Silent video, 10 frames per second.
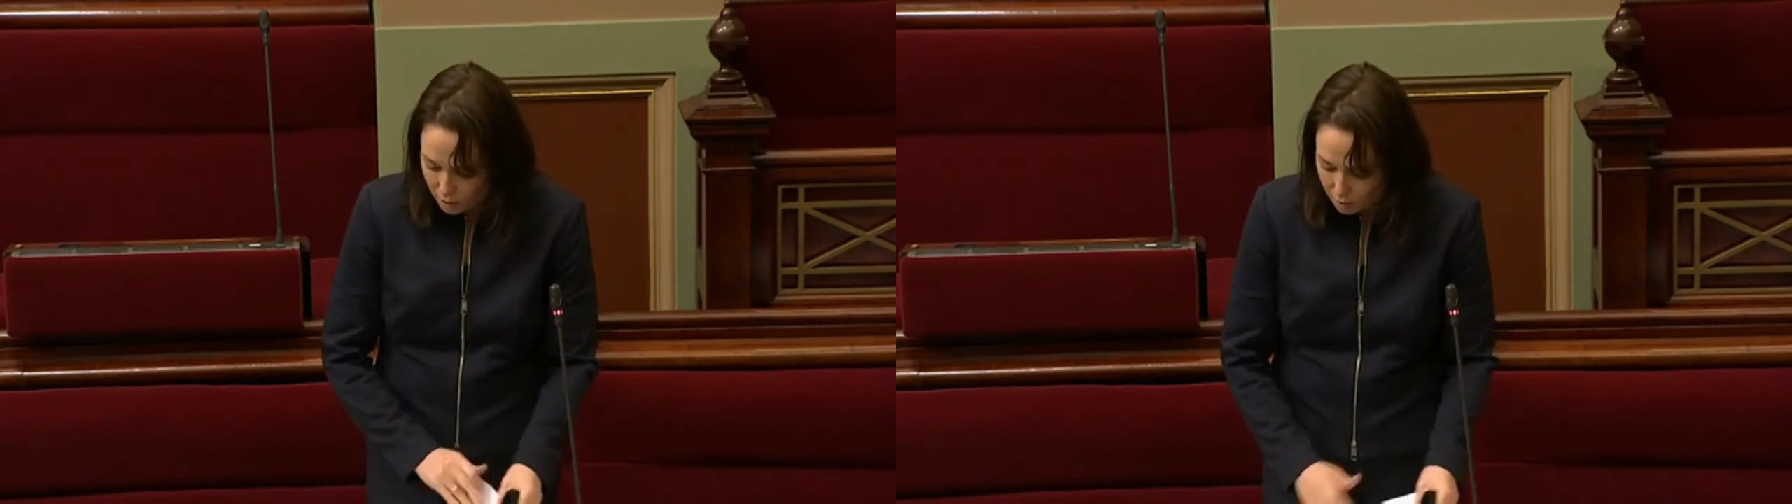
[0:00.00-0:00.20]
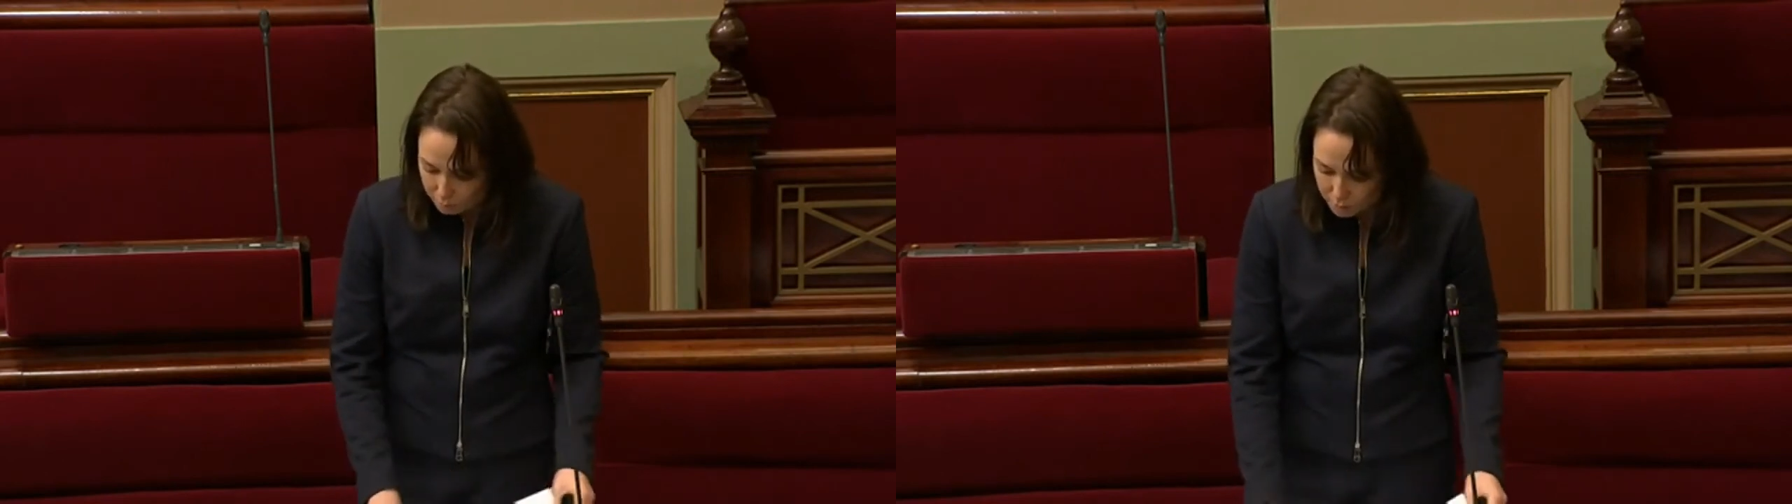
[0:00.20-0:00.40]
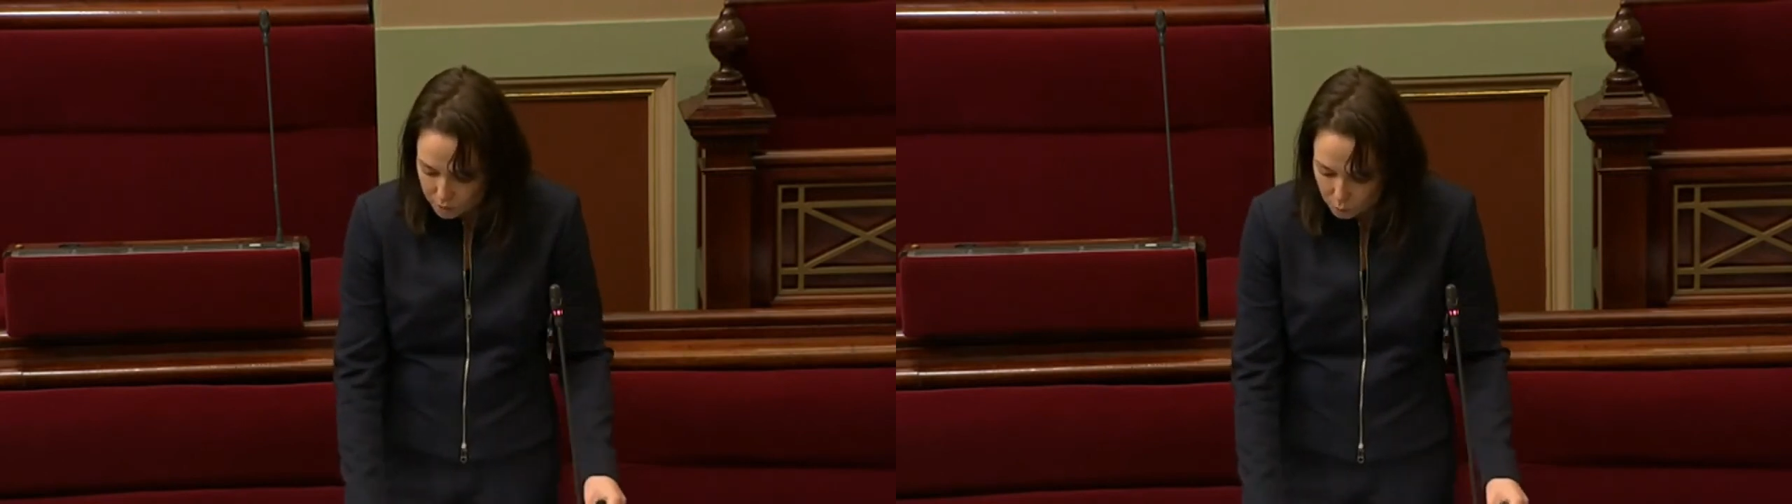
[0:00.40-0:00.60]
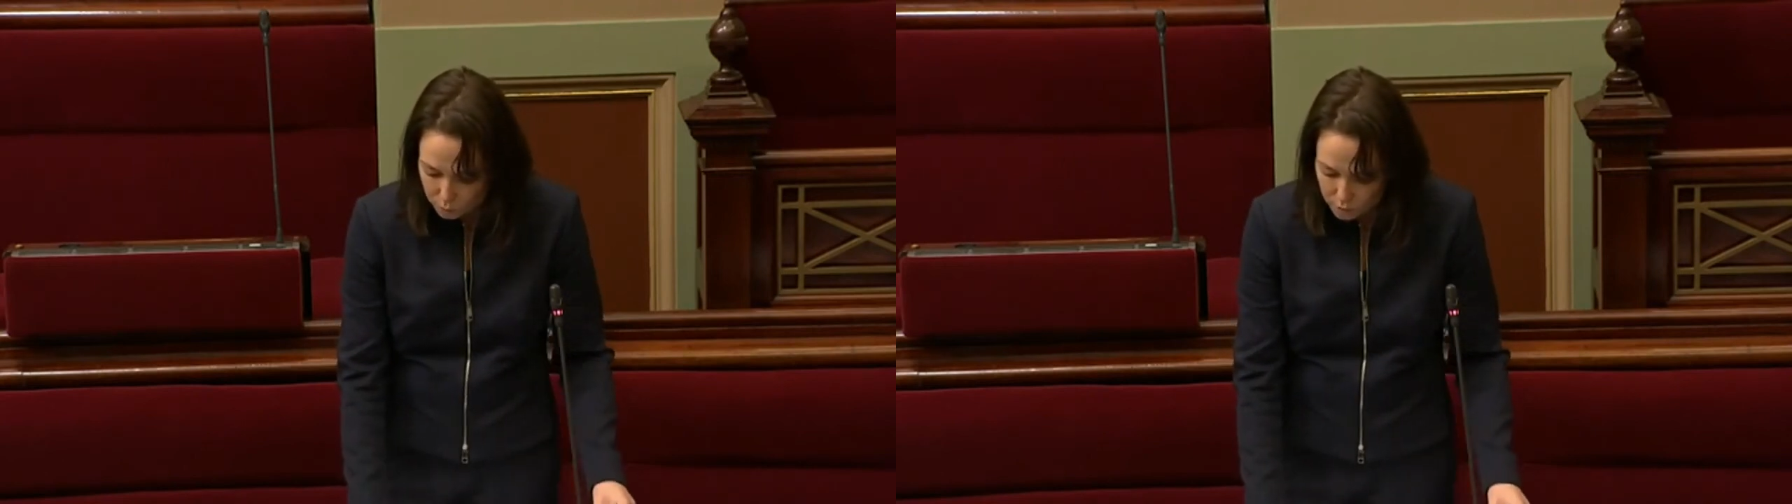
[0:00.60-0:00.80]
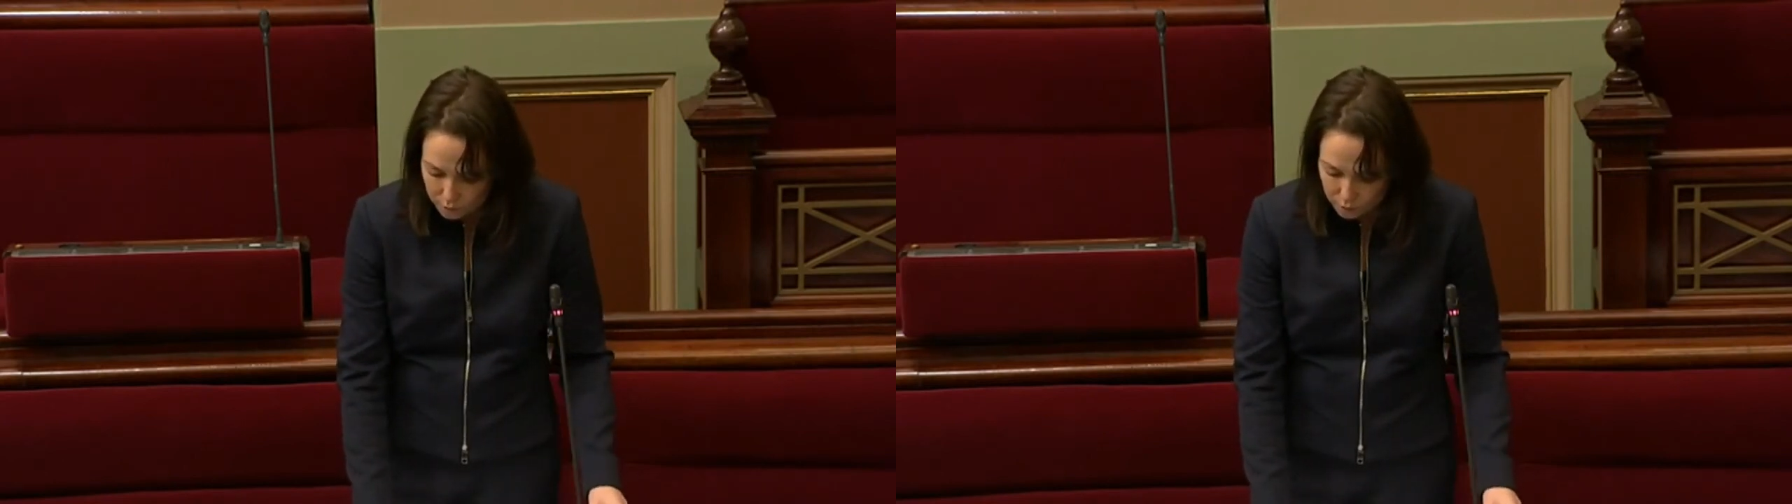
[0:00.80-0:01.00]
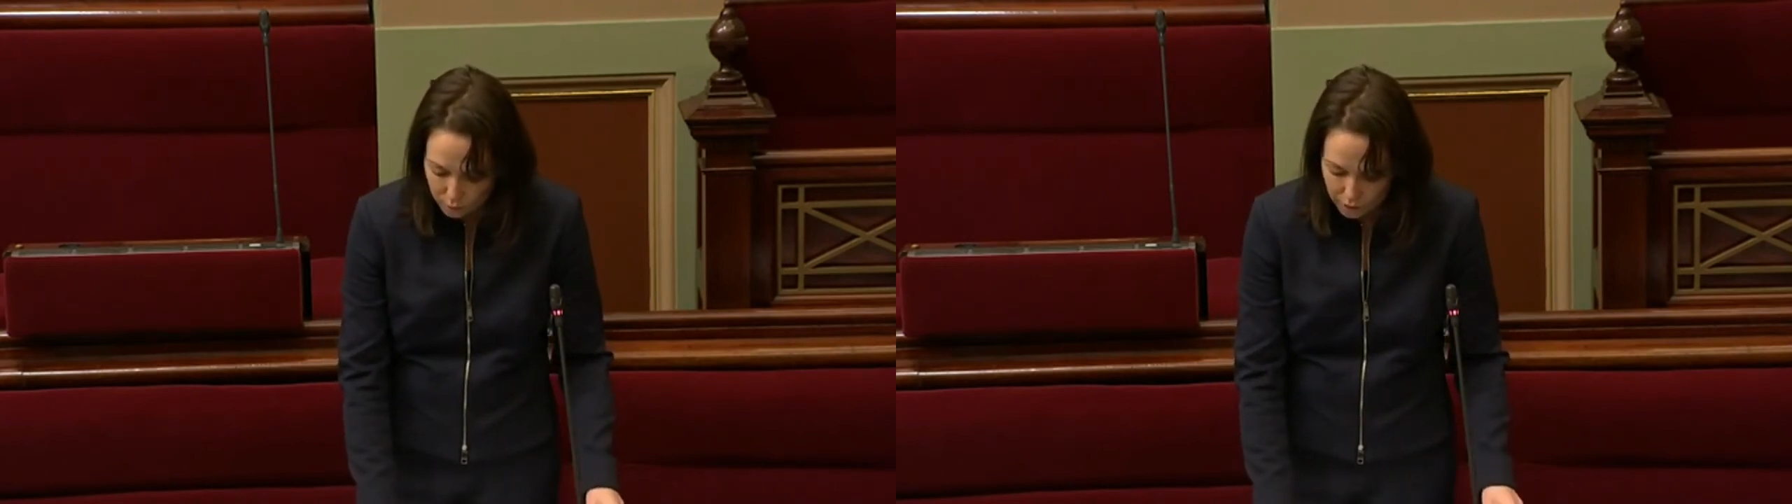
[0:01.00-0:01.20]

Mr Quilty, in